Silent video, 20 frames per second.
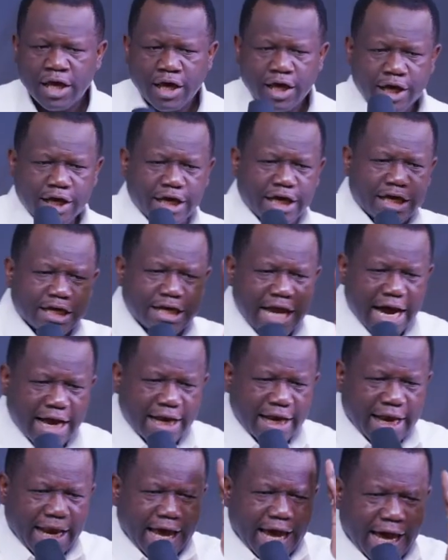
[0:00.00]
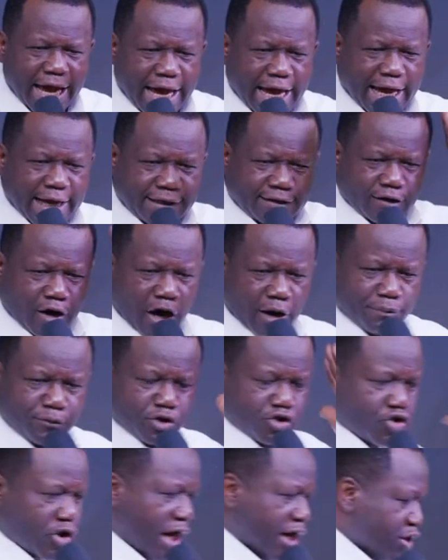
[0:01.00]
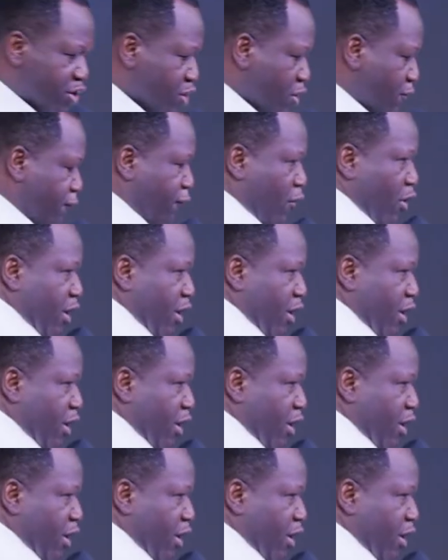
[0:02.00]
He that laid up treasure for